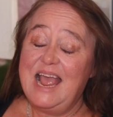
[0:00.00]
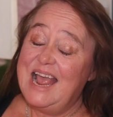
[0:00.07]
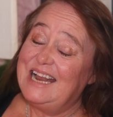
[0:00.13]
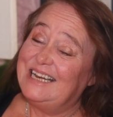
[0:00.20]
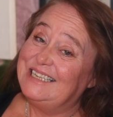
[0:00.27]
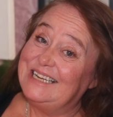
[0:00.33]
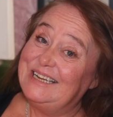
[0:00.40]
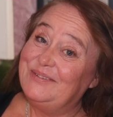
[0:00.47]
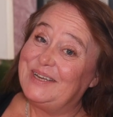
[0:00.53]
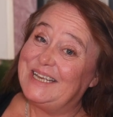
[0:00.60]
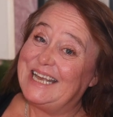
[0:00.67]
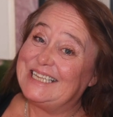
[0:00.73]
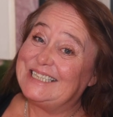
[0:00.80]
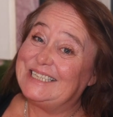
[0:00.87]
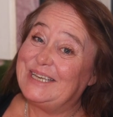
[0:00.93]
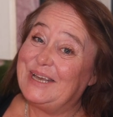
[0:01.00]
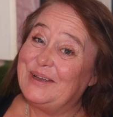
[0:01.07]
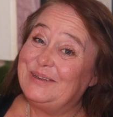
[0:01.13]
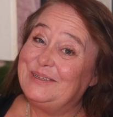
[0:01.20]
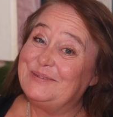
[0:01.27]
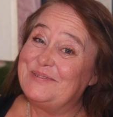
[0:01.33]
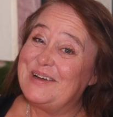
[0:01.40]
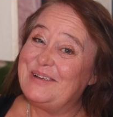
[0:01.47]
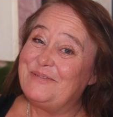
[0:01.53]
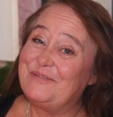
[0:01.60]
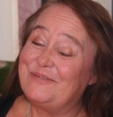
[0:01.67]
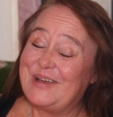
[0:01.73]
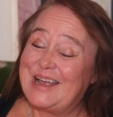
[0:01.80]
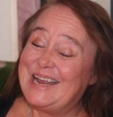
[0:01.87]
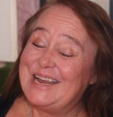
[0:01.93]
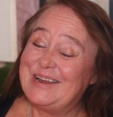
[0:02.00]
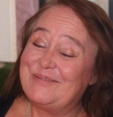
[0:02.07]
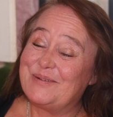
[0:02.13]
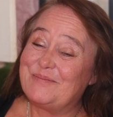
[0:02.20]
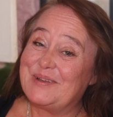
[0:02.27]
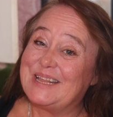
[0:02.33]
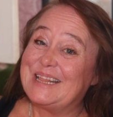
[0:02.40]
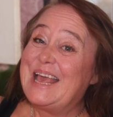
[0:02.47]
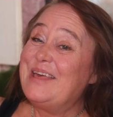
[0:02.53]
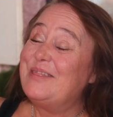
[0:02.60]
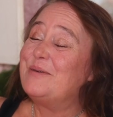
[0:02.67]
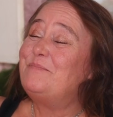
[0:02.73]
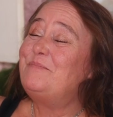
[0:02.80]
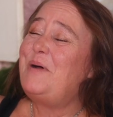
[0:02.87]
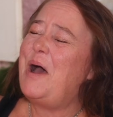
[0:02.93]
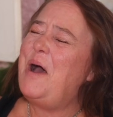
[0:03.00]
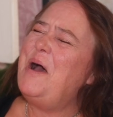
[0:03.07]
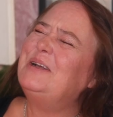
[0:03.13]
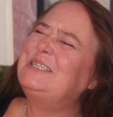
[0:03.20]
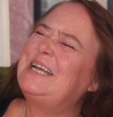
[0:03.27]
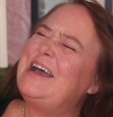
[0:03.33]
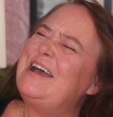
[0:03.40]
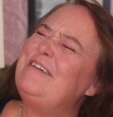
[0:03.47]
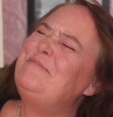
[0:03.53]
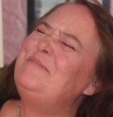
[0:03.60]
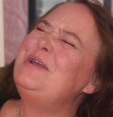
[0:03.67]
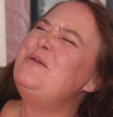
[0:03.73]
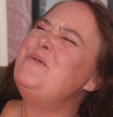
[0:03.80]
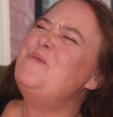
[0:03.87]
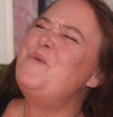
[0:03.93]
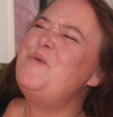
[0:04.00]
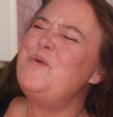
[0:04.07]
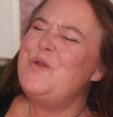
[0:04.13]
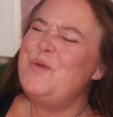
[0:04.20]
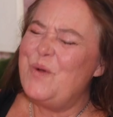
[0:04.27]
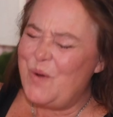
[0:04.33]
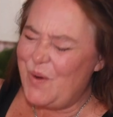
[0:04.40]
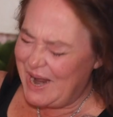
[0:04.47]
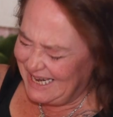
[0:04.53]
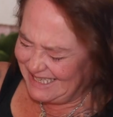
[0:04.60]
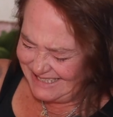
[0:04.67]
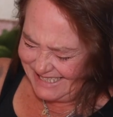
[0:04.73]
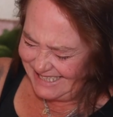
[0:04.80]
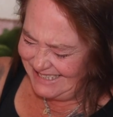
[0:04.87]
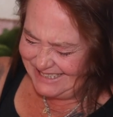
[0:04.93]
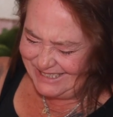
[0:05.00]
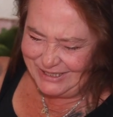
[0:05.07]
then we get to go to my favourite bit, the part I've been waiting